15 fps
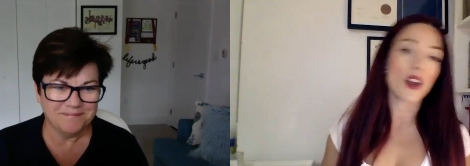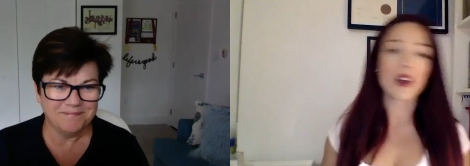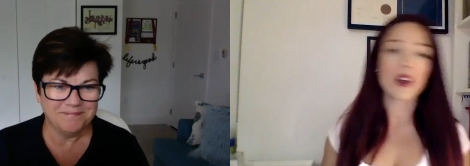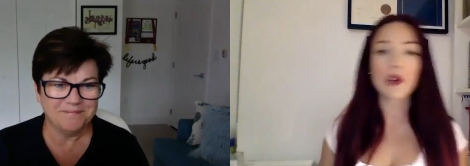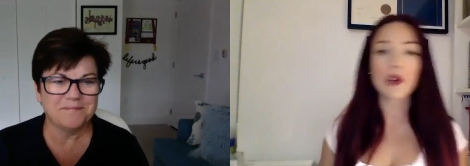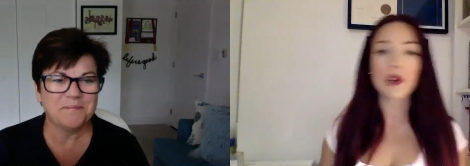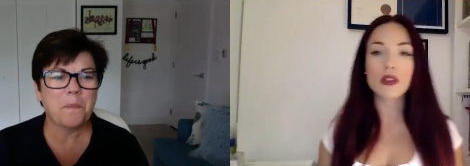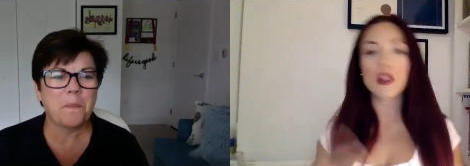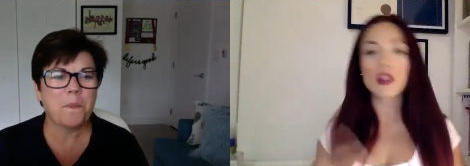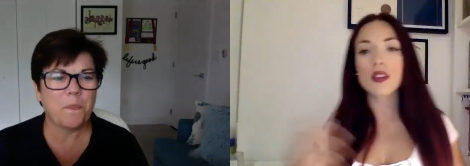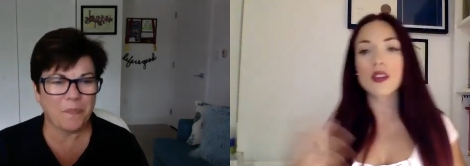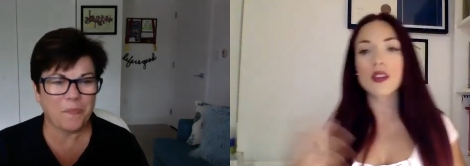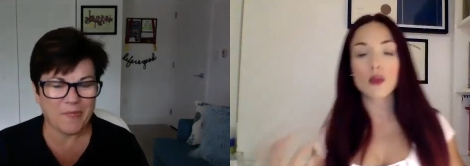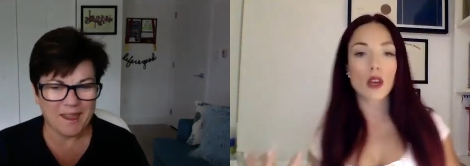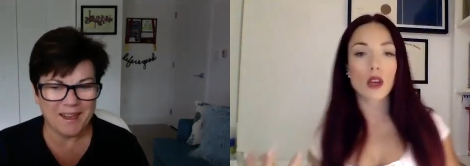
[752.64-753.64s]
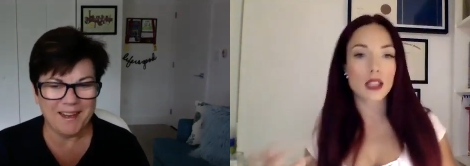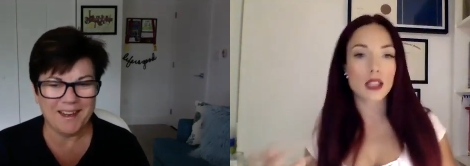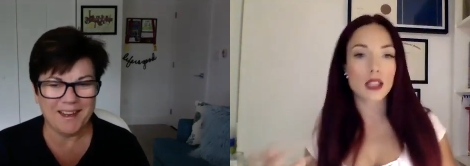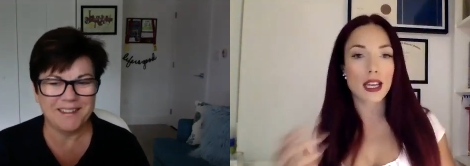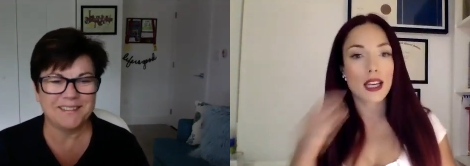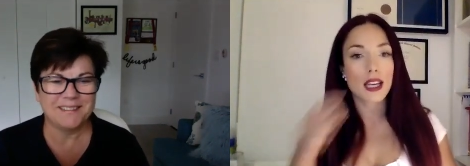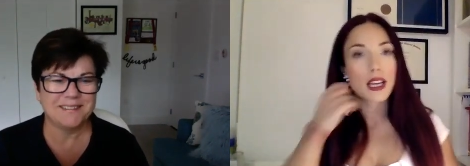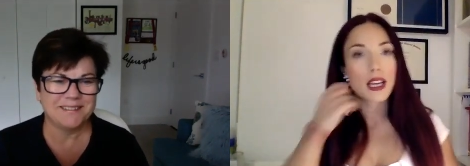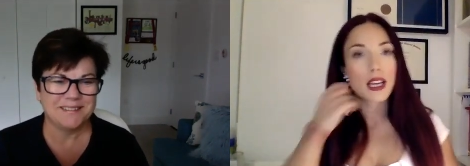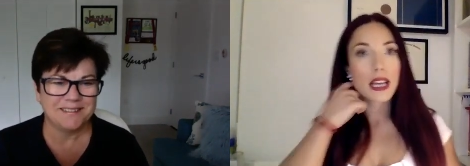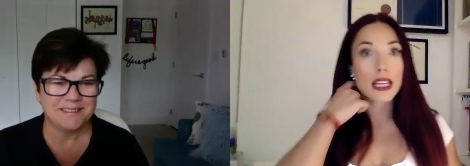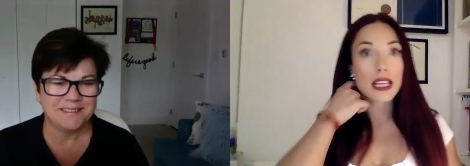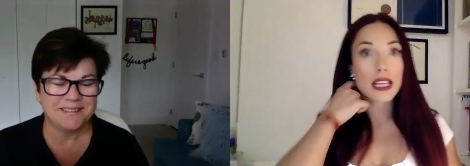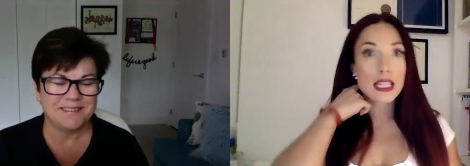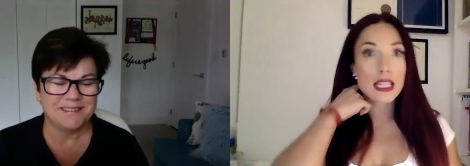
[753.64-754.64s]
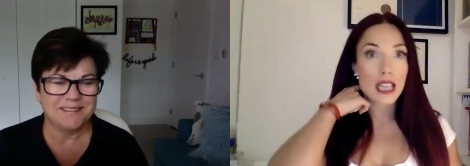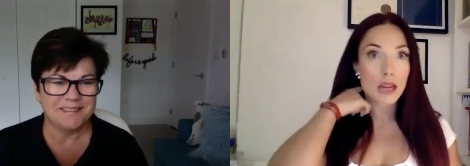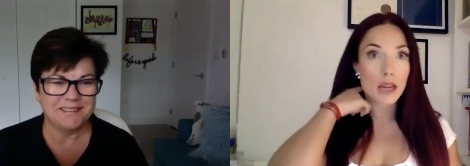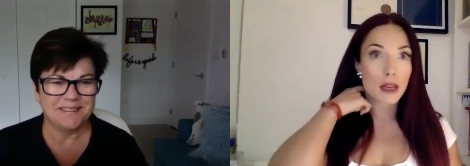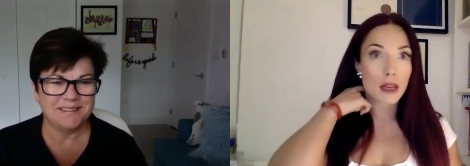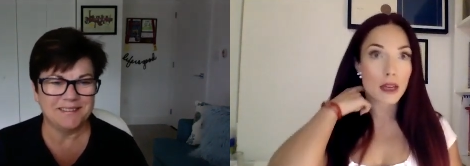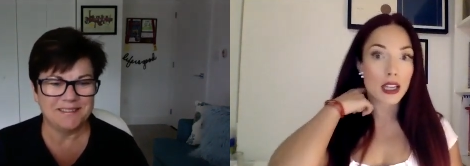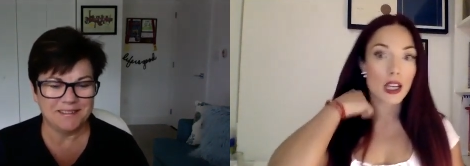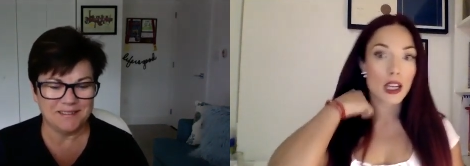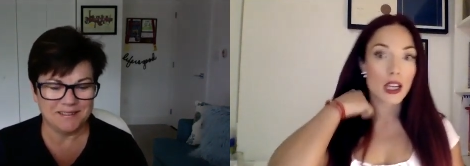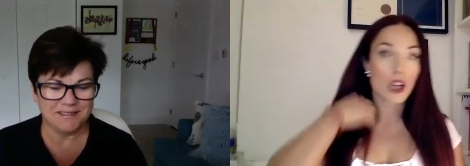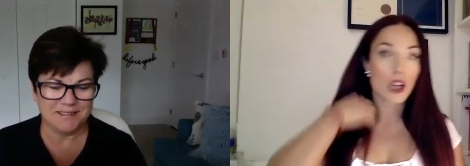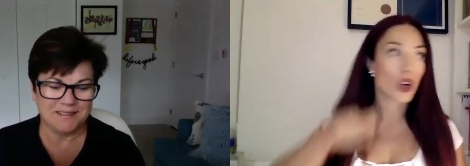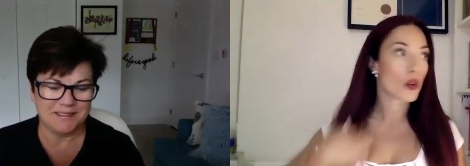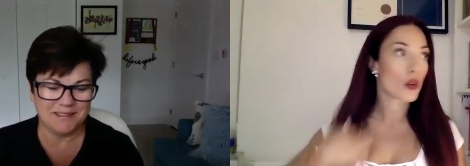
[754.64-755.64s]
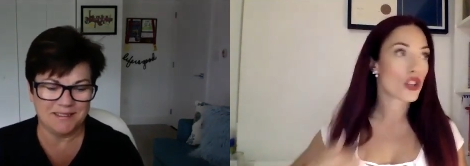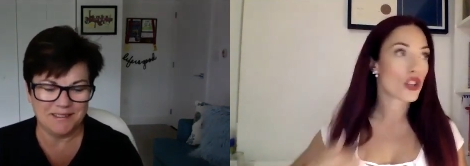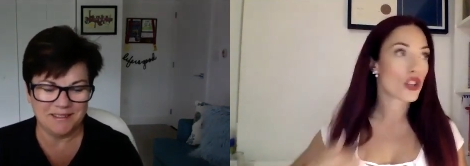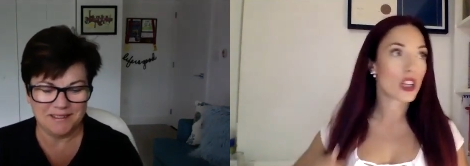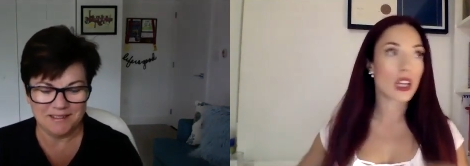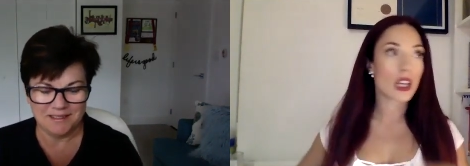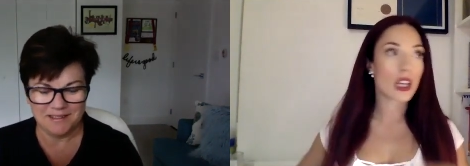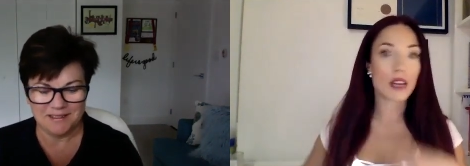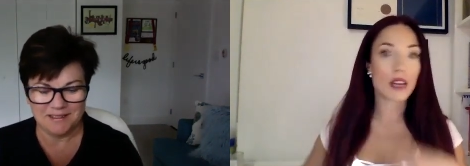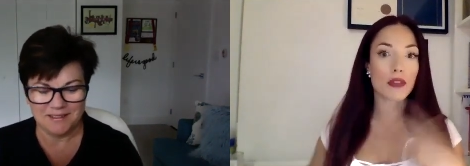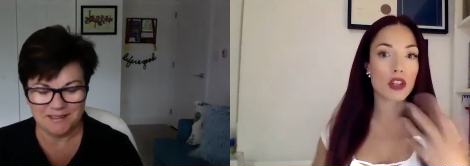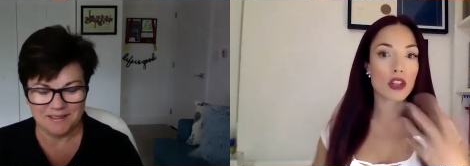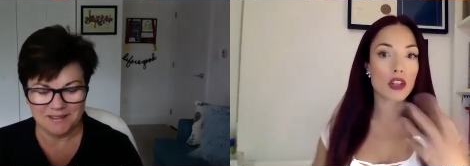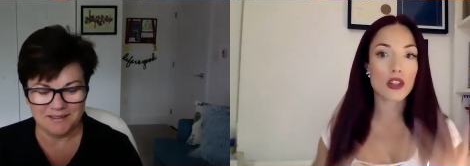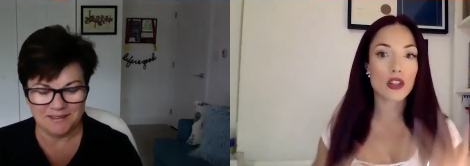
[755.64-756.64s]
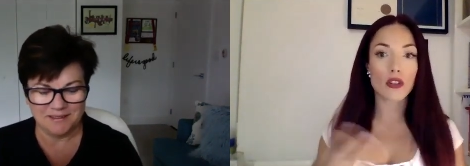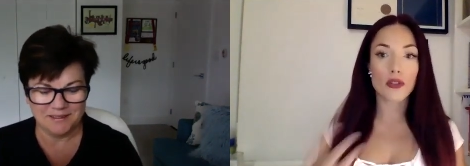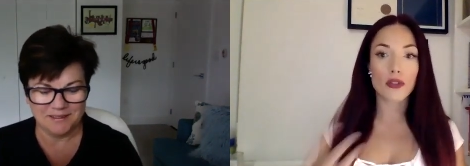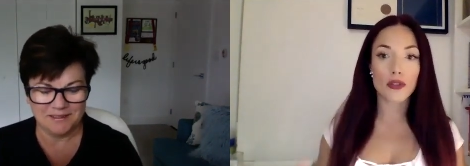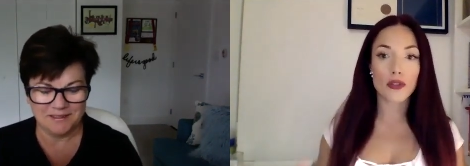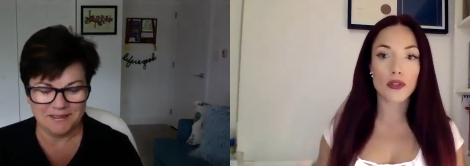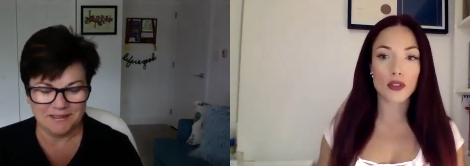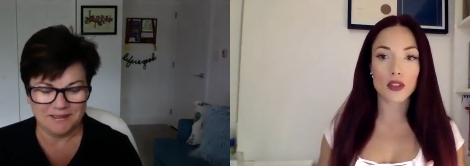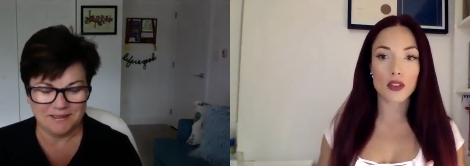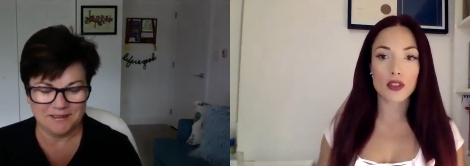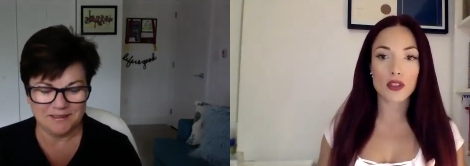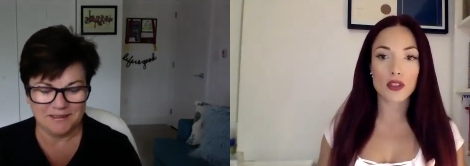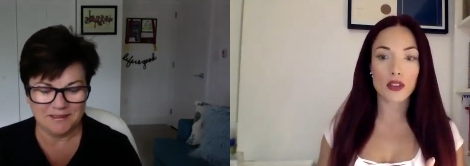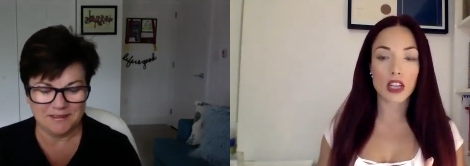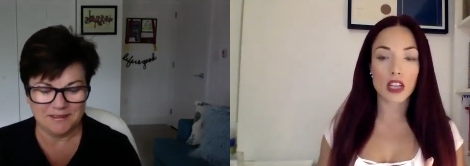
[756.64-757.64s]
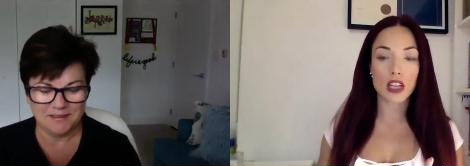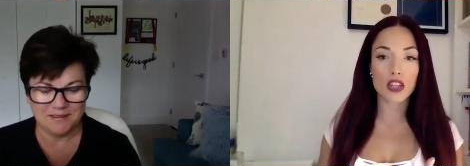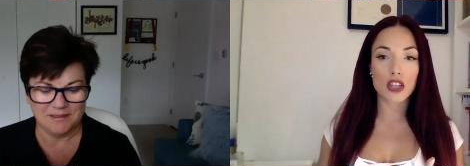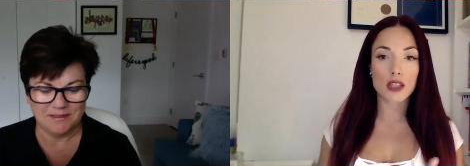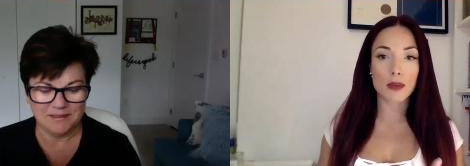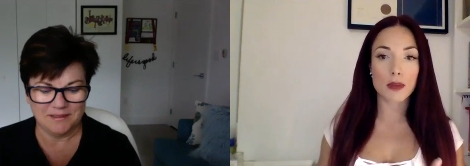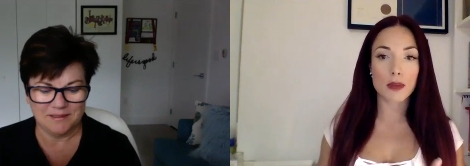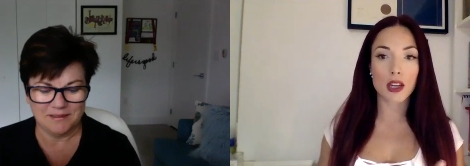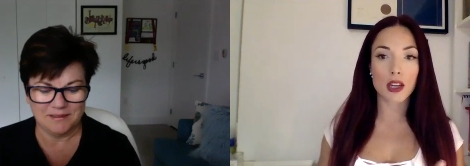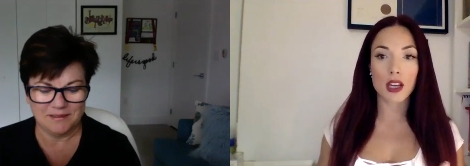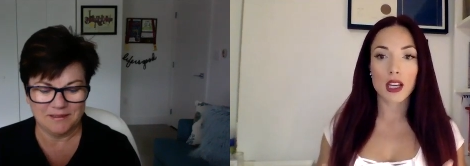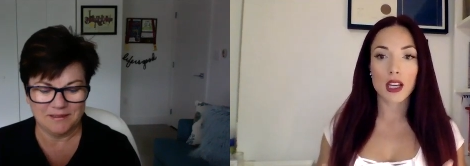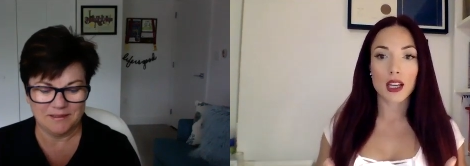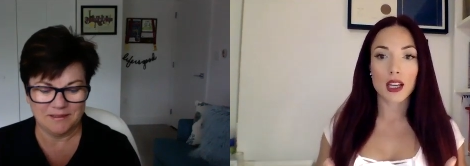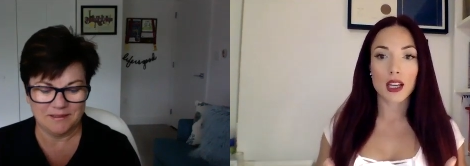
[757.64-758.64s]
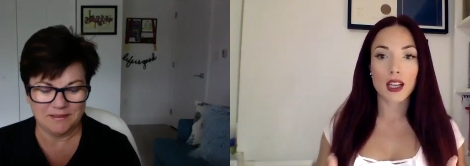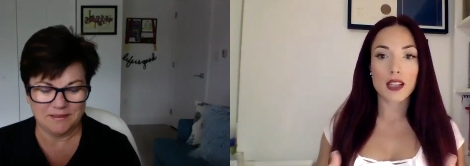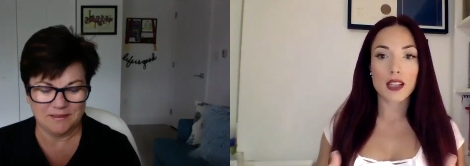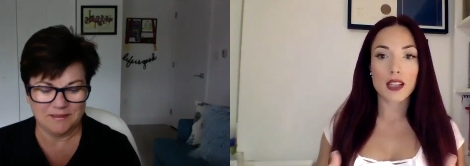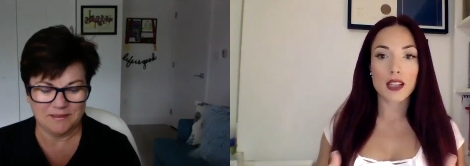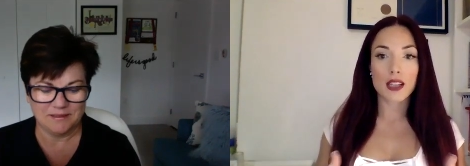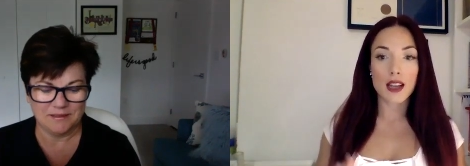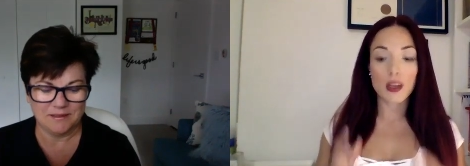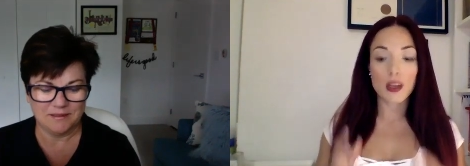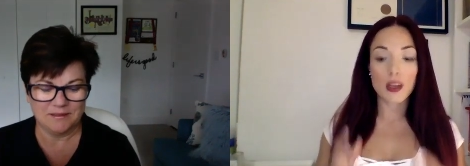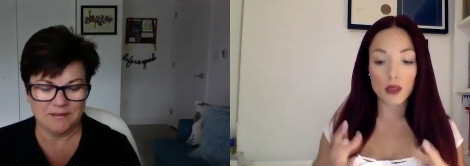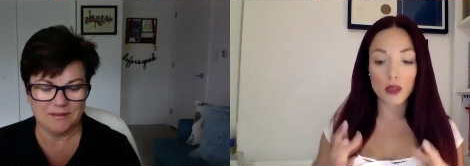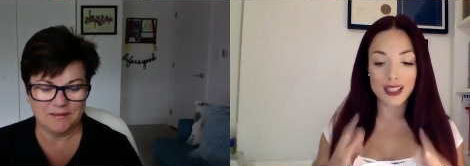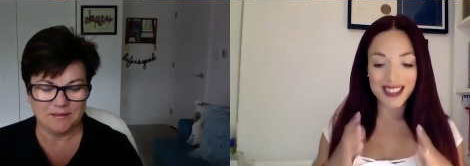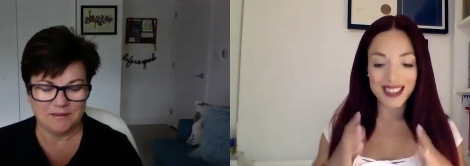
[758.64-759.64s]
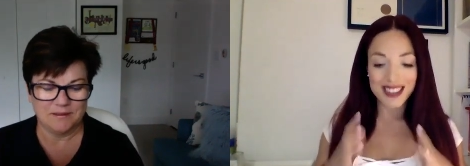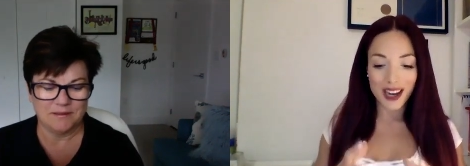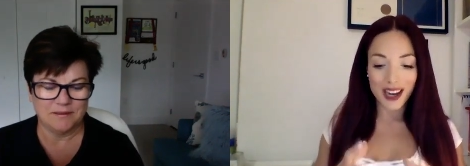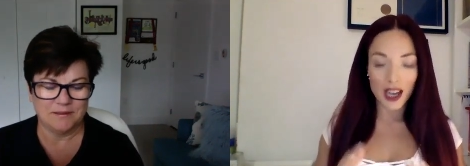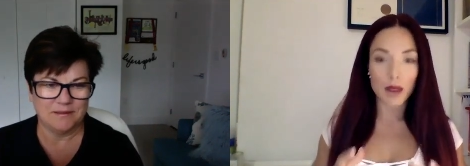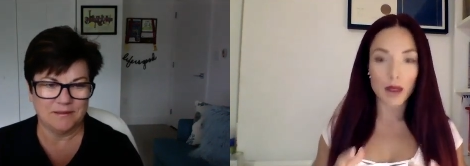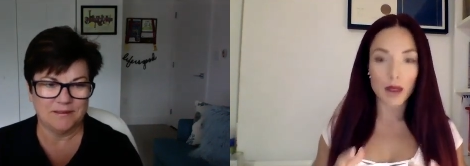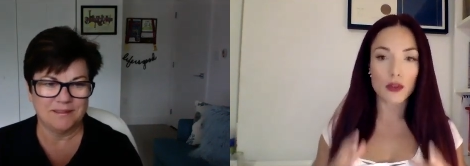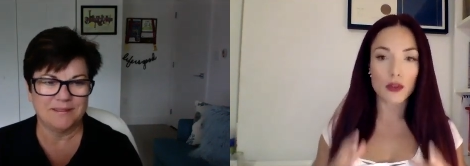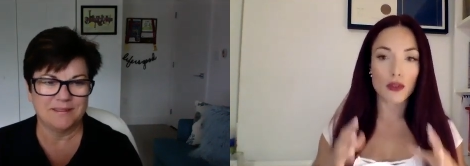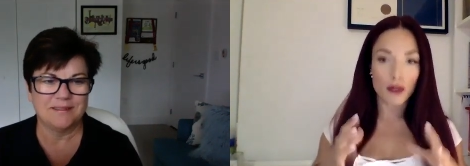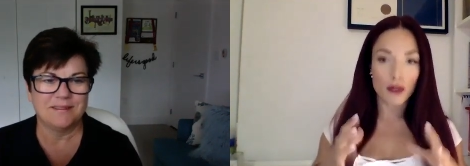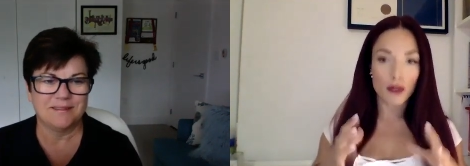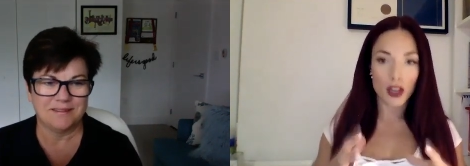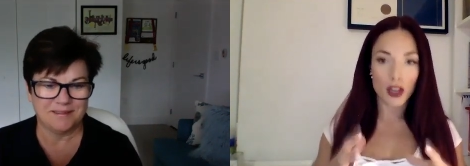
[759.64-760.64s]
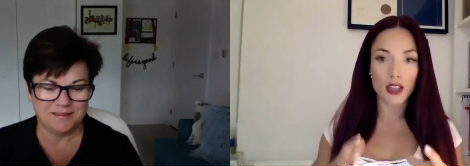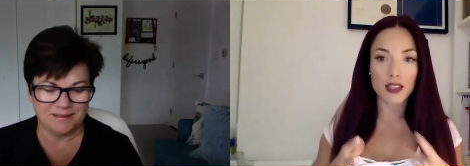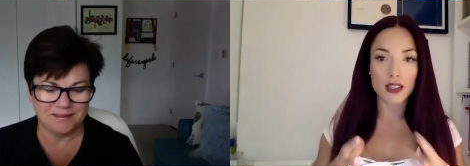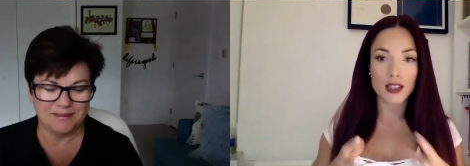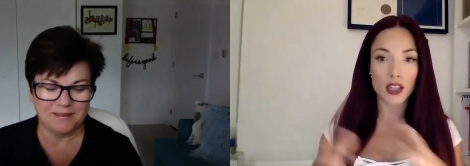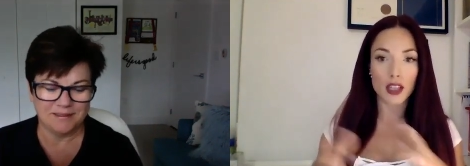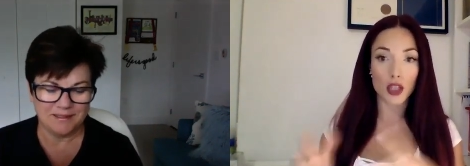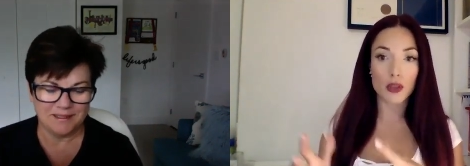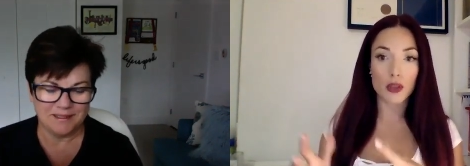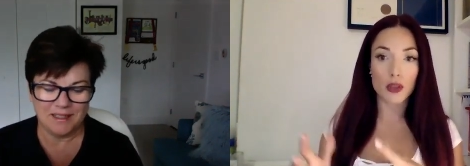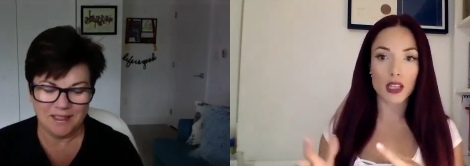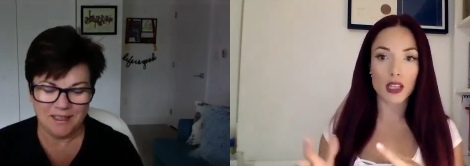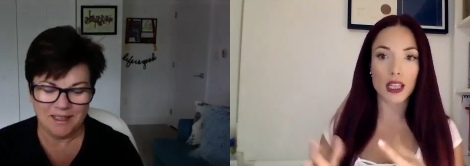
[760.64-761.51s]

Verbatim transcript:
Speaker 1: want to do this one day. And yes, I had my coaching and I finished a lot of certifications, but it's it was time to finally start using it.